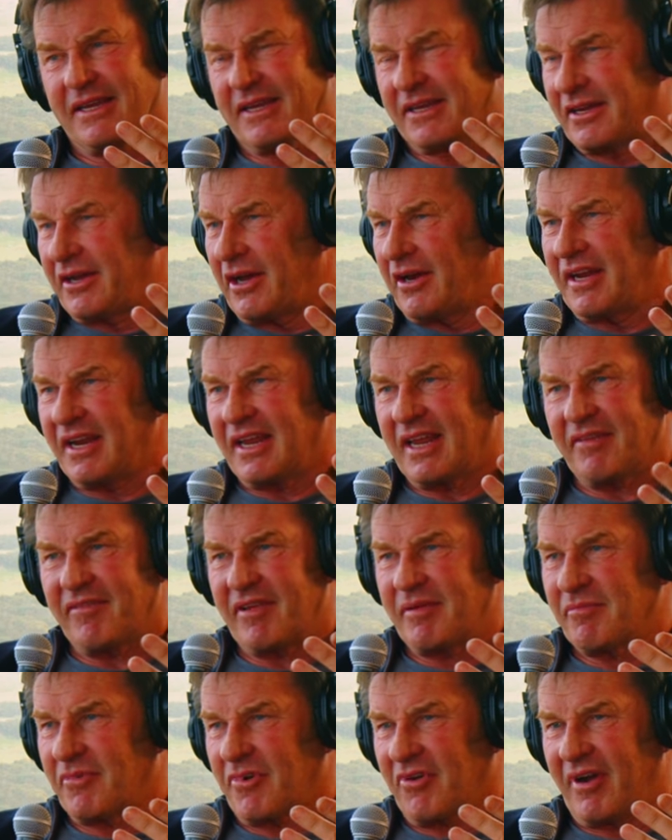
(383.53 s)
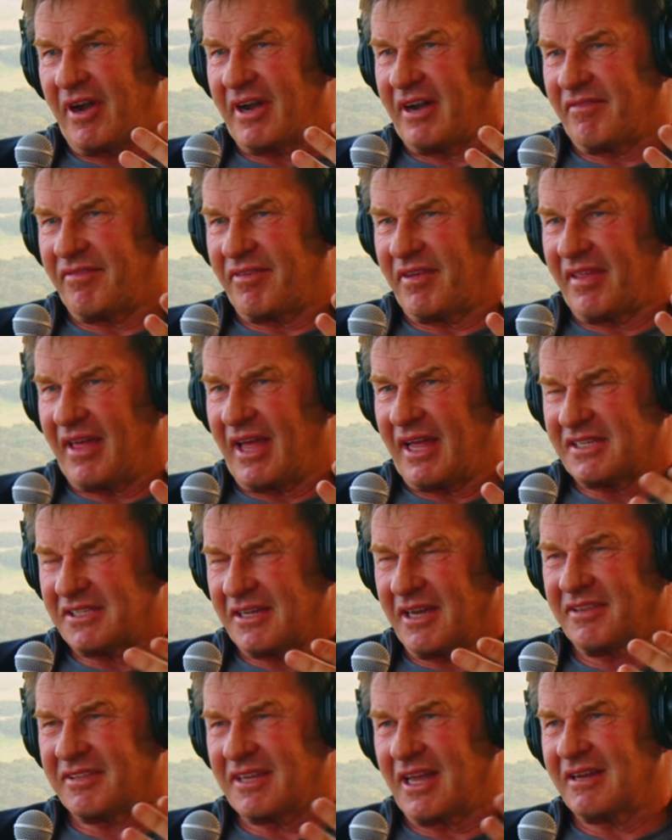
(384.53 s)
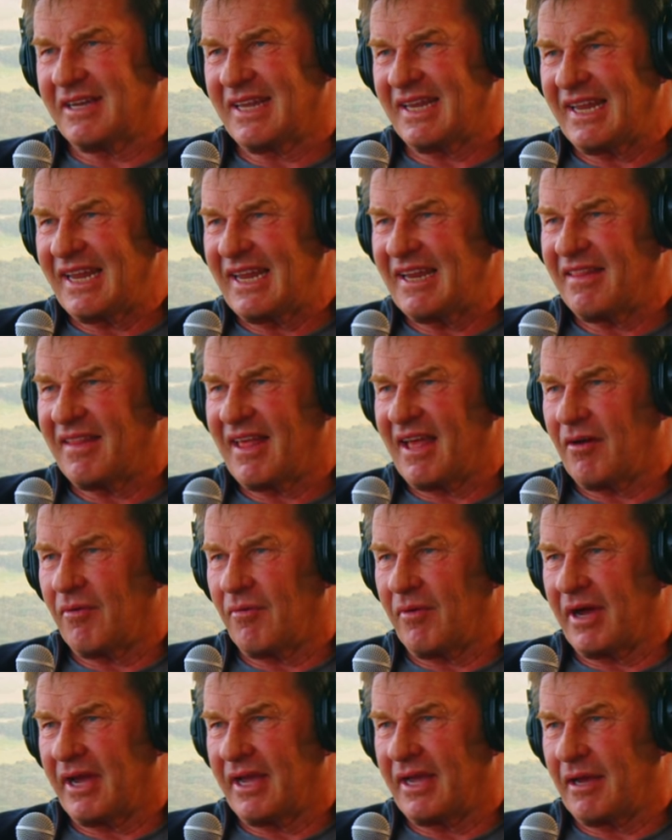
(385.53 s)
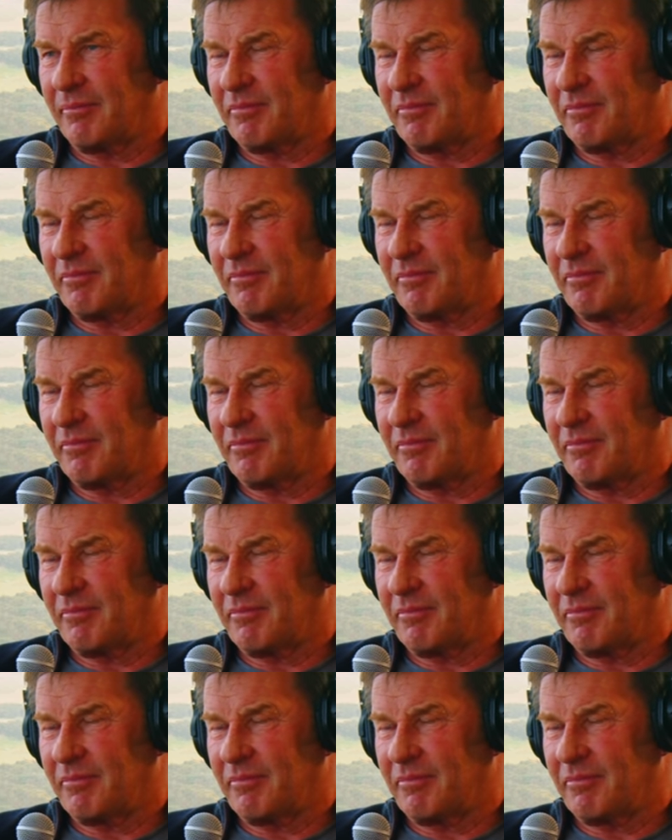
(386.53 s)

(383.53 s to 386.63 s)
got to give him credit for that. So I'd, I'd lean that way.